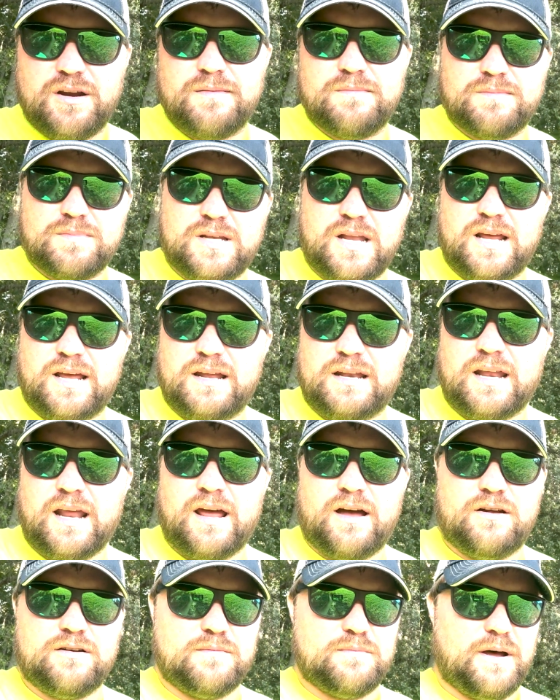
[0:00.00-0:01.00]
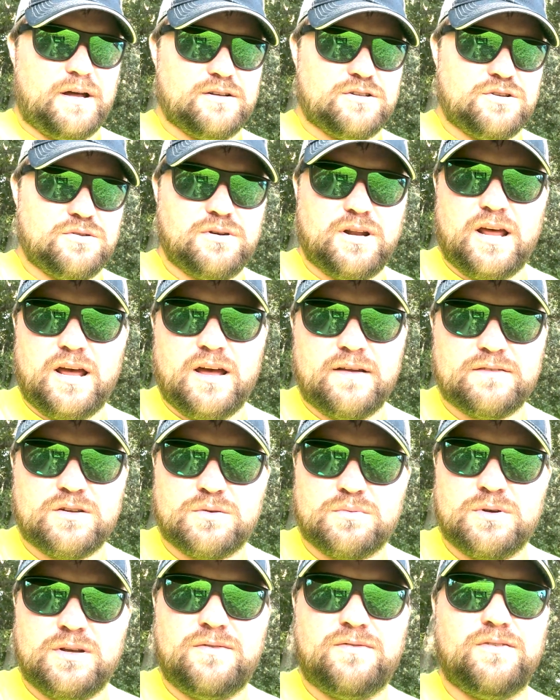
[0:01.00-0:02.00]
and dig it down about 2.5 to
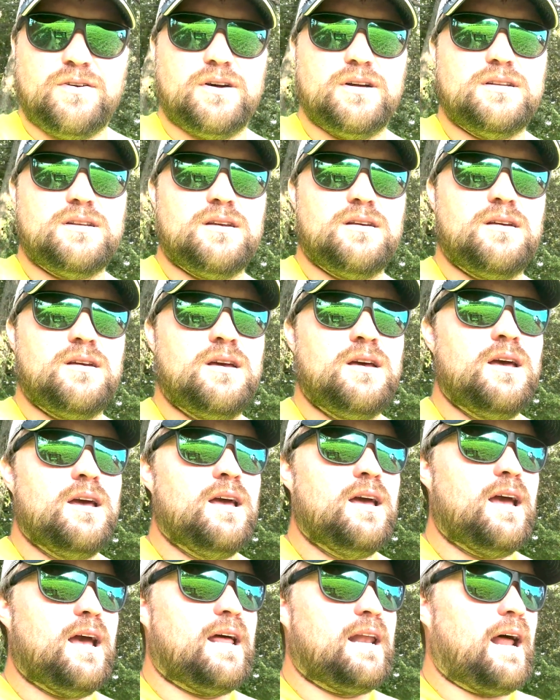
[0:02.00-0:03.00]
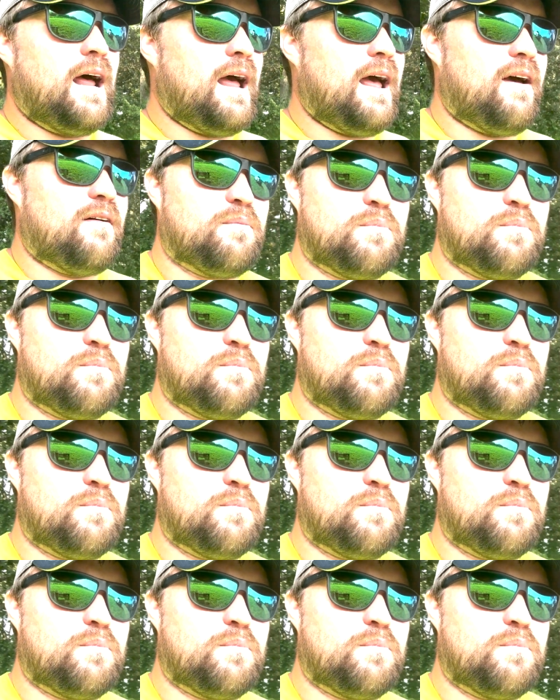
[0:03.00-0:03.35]
3 foot. And I have